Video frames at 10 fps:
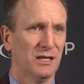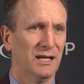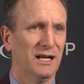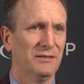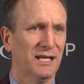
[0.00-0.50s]

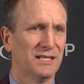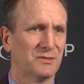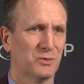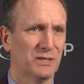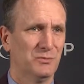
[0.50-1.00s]
How
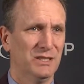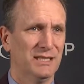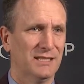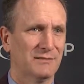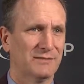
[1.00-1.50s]
nice would it be
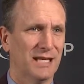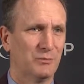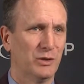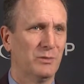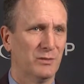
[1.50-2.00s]
if that
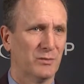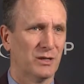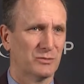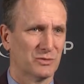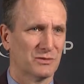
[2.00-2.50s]
prepayment
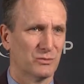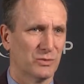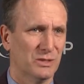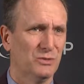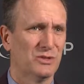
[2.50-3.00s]
model was
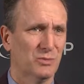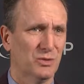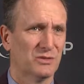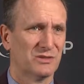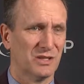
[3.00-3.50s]

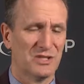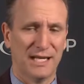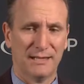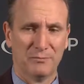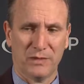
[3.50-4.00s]
reusable such
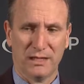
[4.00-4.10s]
that